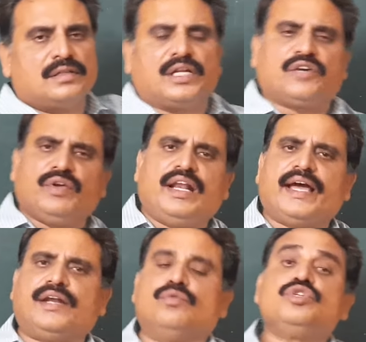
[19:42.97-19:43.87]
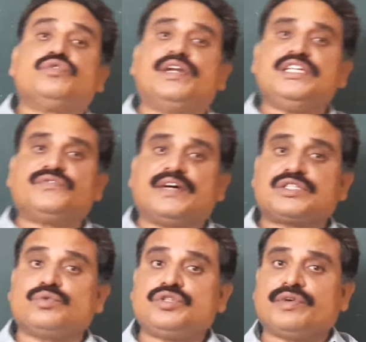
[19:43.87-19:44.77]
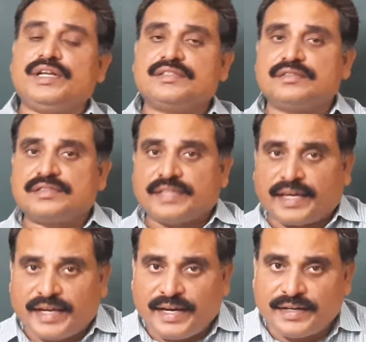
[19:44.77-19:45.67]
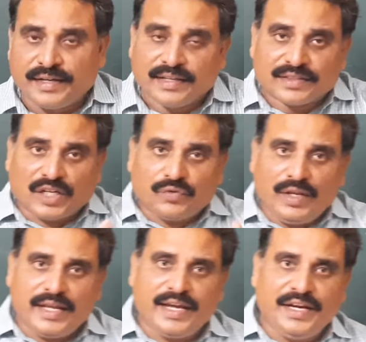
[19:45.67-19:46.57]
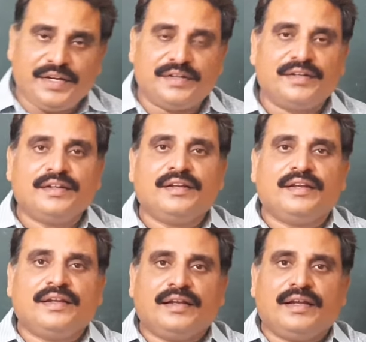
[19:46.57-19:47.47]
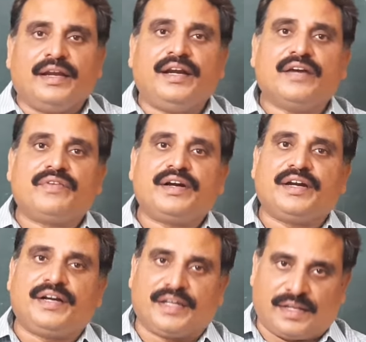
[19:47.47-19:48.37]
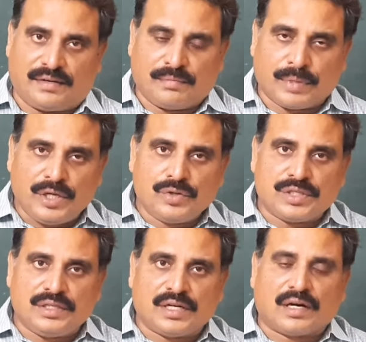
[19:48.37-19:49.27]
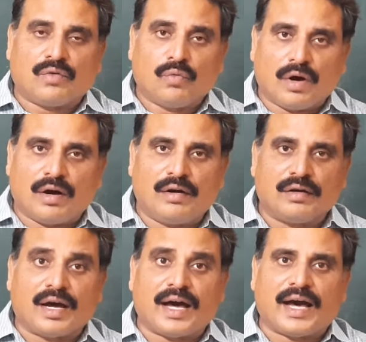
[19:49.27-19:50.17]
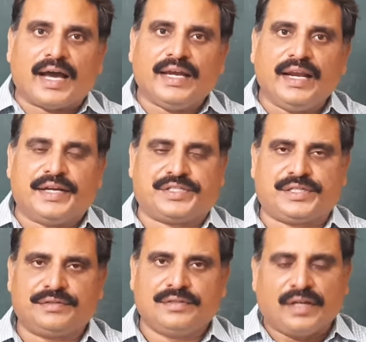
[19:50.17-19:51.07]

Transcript: That we learn which one is first, which one is second. That we learn in indefinite integral by using the word eyelet.